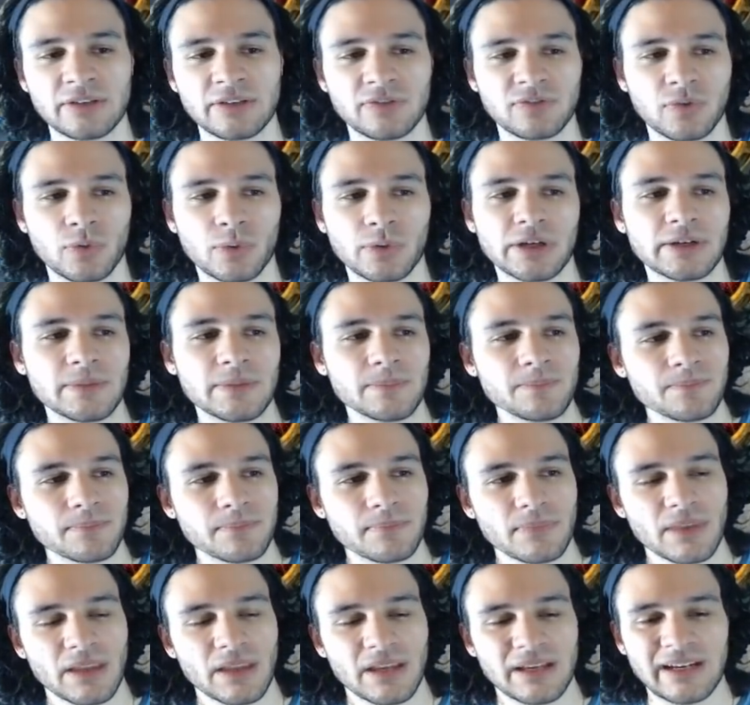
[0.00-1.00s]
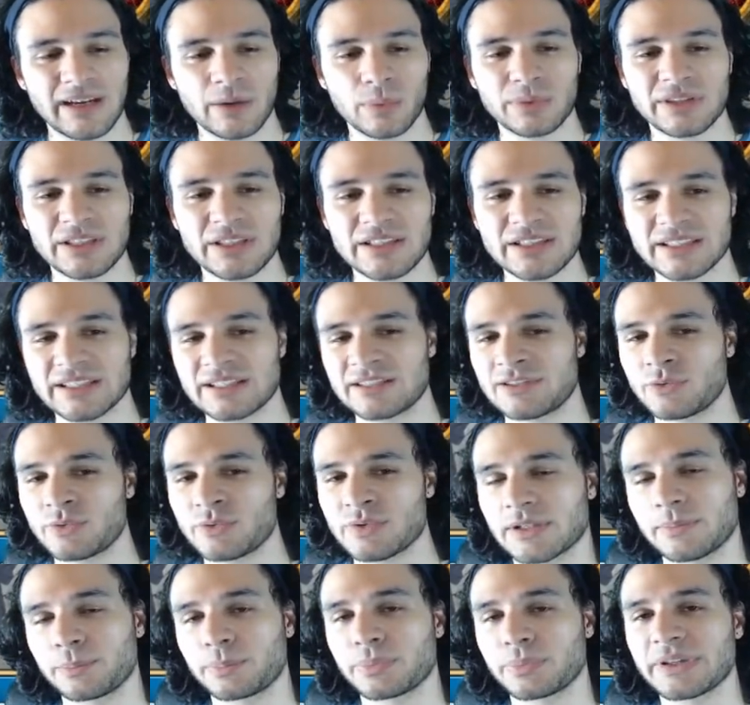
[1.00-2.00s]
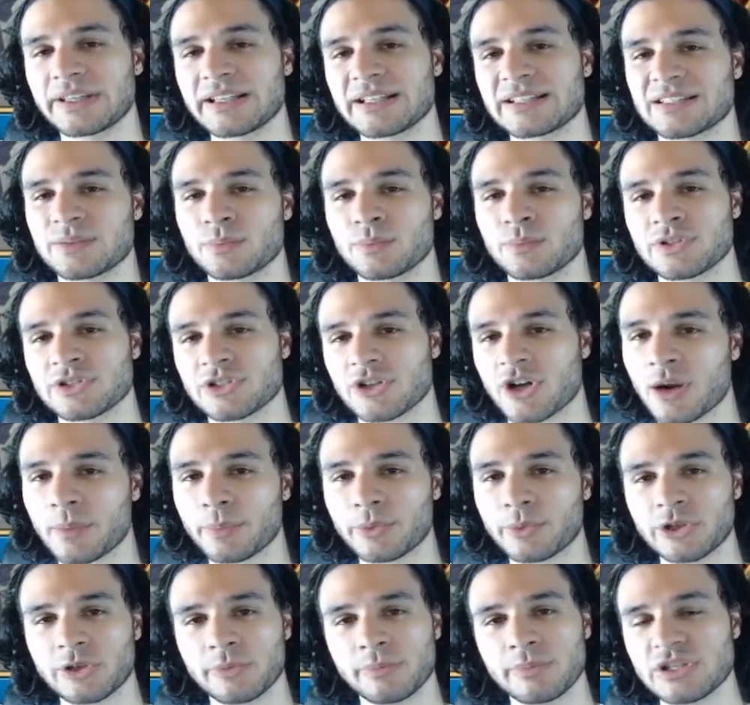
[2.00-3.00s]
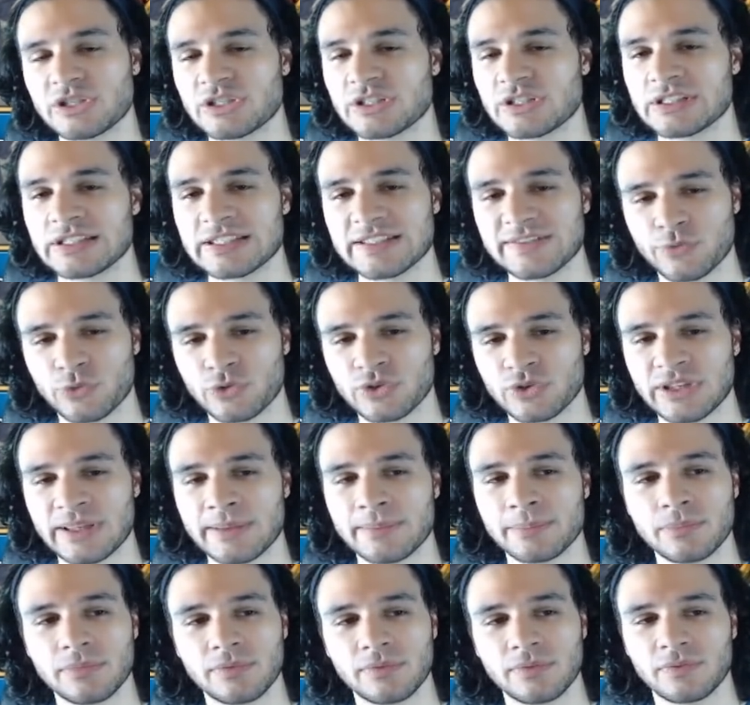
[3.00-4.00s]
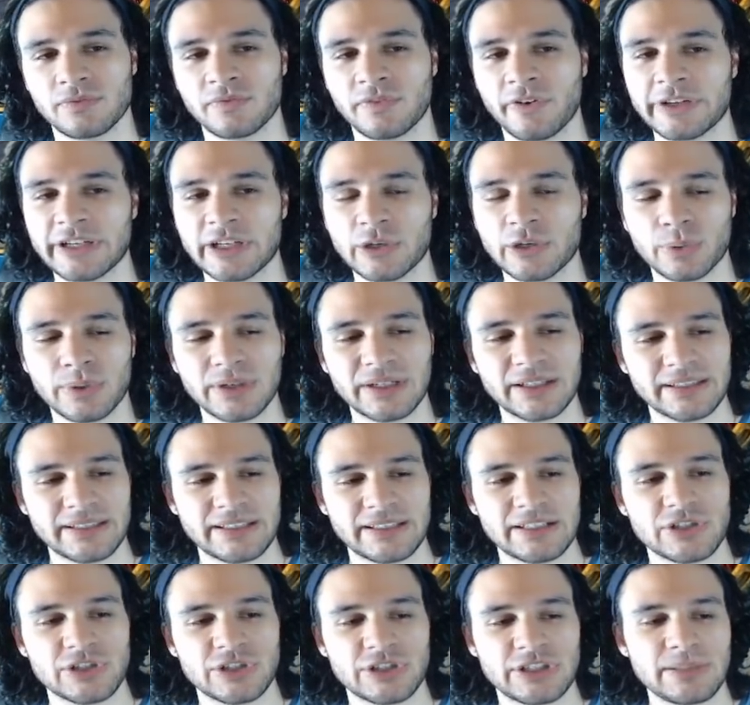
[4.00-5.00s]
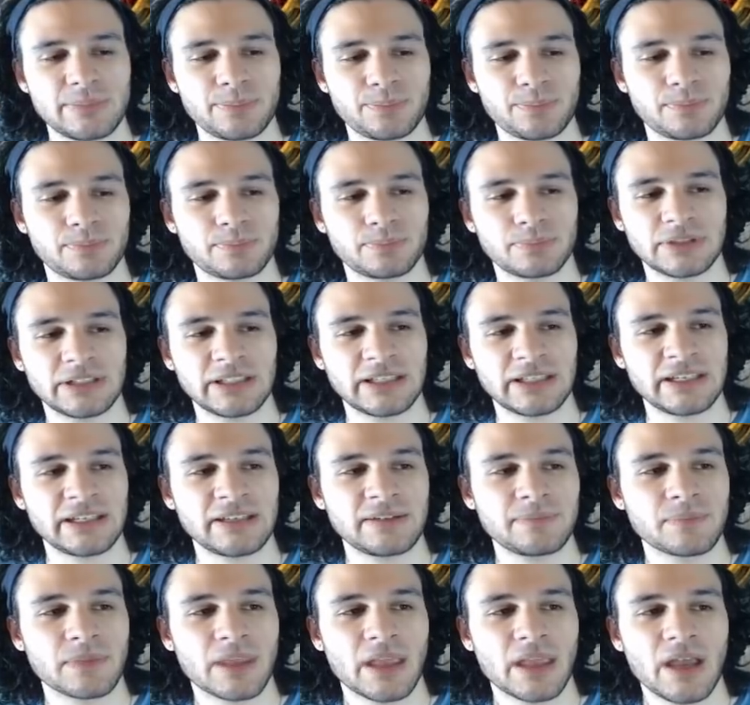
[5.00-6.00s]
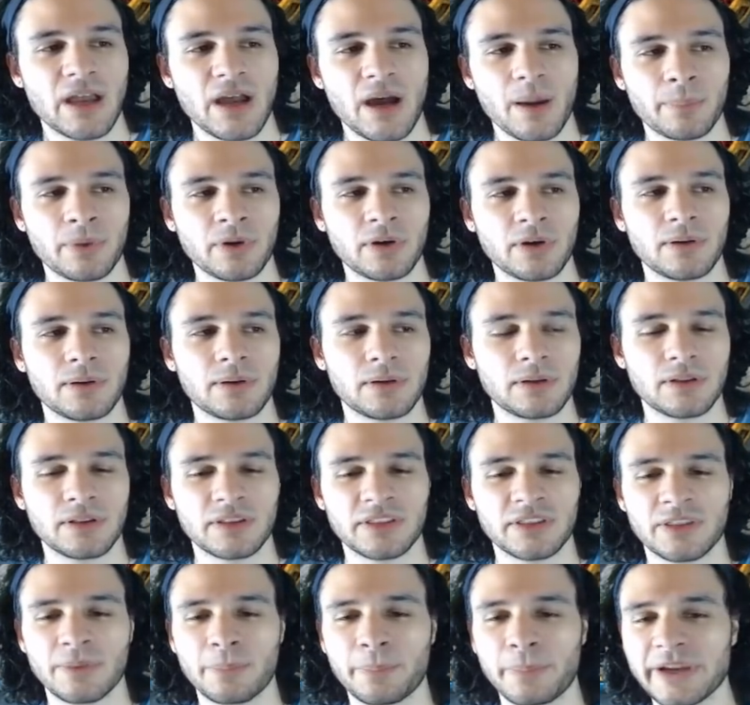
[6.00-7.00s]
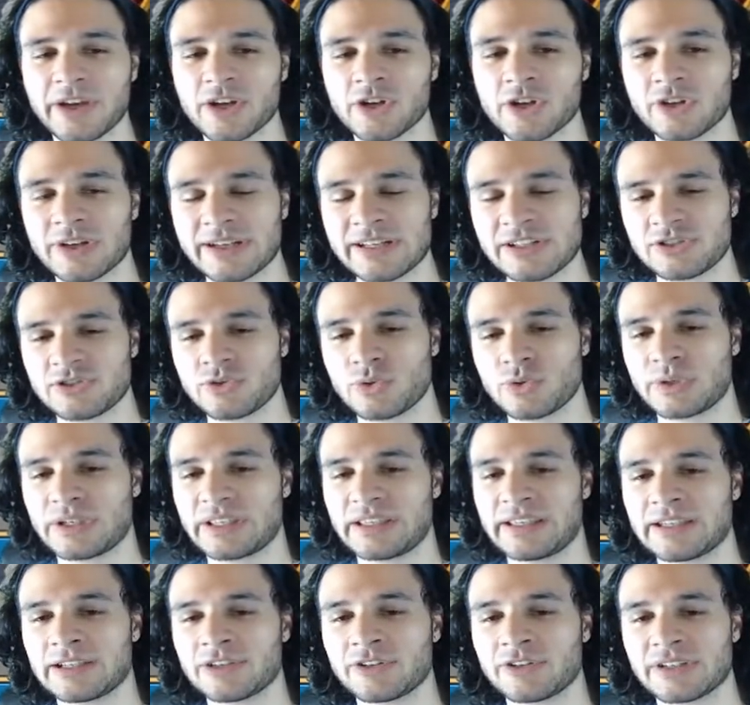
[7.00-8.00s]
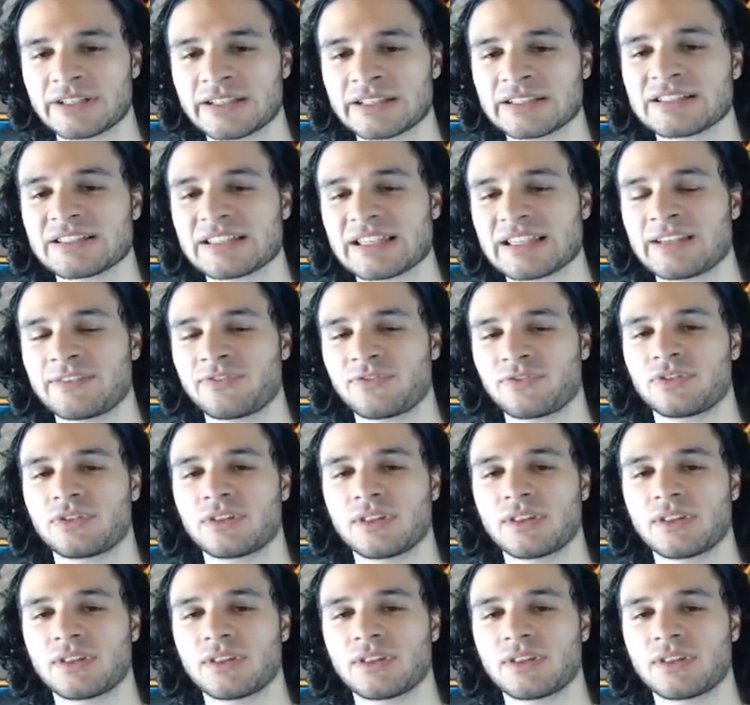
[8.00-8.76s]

for. Now what this can do is complete someone's arbiter missions for them very quickly and cheaply. But the bigger issue here is, if